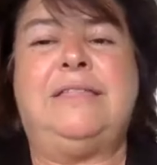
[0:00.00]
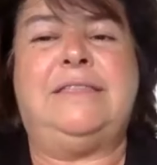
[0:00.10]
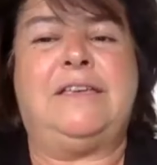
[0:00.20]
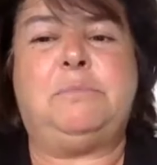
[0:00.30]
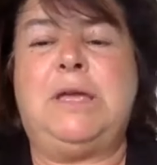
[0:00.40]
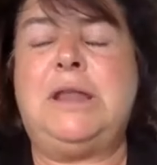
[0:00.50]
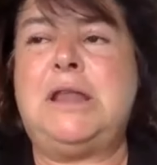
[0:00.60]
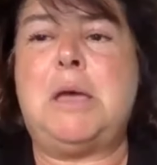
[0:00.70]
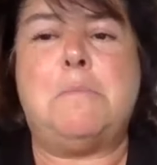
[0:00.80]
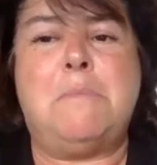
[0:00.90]
There's
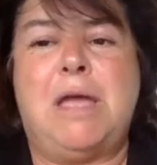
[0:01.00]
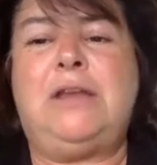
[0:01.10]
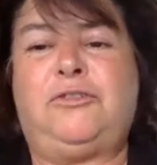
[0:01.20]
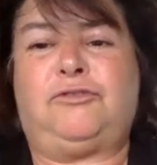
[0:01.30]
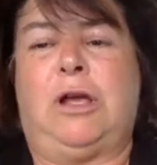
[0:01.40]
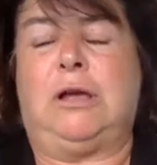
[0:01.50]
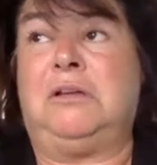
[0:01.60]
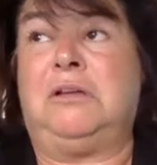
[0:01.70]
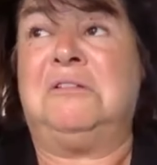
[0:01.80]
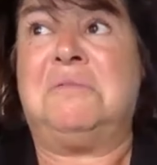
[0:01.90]
been many
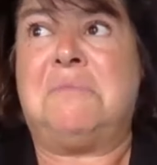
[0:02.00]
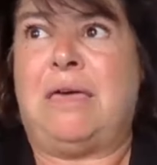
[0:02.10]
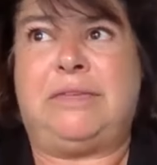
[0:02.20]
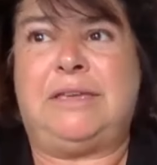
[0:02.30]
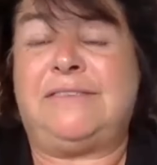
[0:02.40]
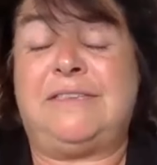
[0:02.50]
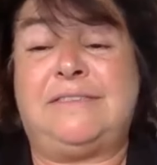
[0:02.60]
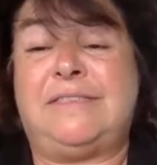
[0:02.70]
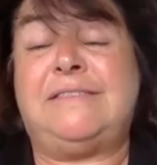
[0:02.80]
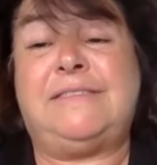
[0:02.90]
struggle, I think,
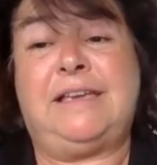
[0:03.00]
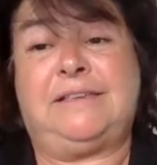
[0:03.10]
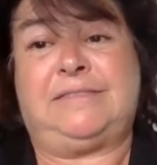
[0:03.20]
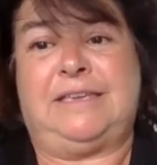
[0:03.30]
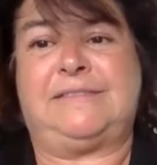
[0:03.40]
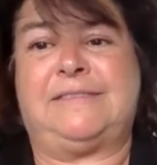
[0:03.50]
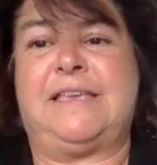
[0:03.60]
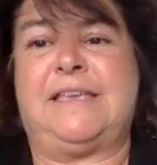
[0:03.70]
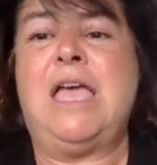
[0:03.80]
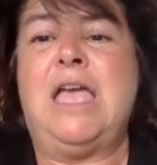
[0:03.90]
since the 60s
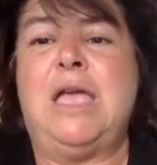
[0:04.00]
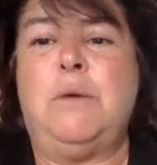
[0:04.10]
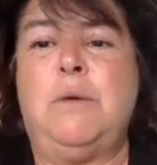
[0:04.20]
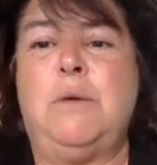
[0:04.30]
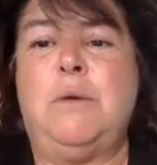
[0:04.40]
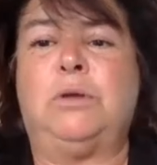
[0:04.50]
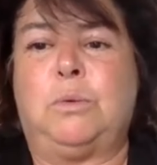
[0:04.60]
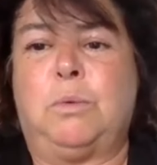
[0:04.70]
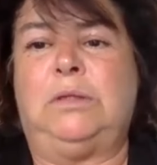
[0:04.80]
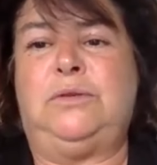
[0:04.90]
in
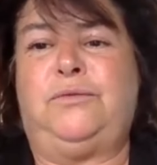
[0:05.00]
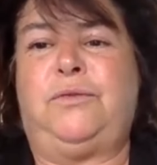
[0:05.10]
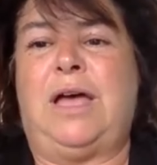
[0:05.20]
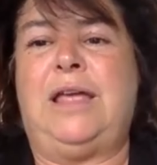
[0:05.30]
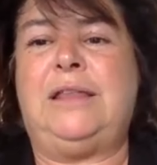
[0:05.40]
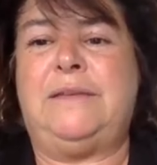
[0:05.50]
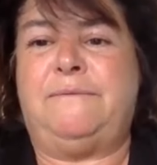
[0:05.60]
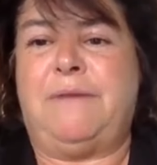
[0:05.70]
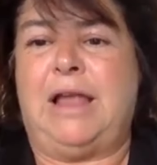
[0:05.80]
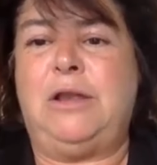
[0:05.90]
wanting to
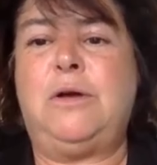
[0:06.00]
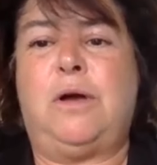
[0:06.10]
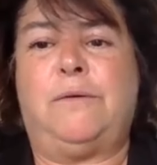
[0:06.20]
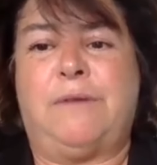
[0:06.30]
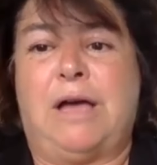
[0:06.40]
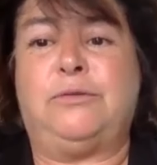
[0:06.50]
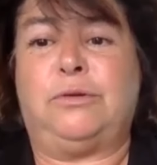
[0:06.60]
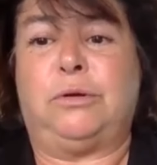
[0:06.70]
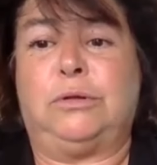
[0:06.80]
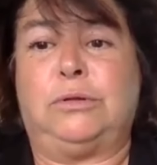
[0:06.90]
quantify the value of
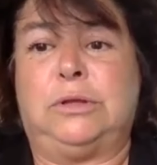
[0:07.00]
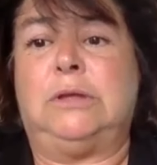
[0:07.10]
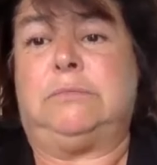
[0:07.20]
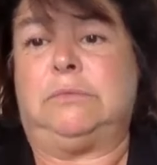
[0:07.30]
household